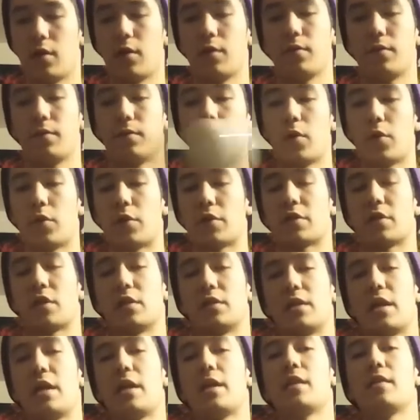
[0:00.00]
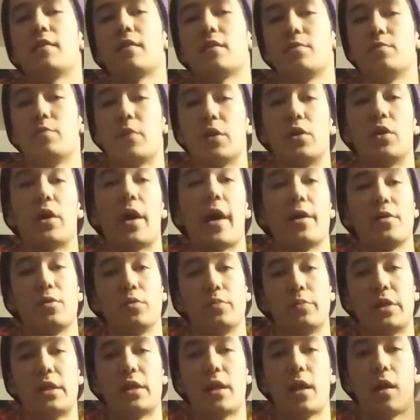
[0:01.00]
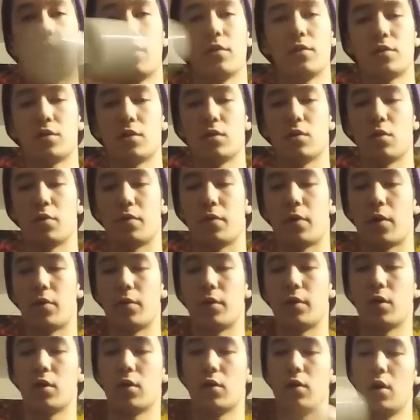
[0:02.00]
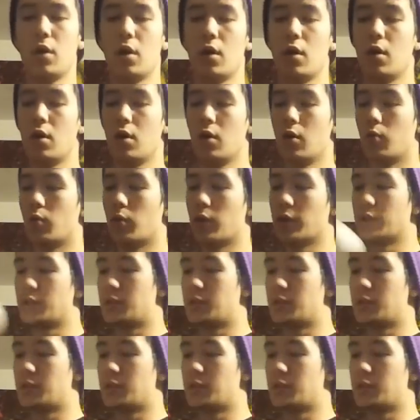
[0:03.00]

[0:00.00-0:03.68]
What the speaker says: focus on taking this middle idle beat out. So if I were to go 1,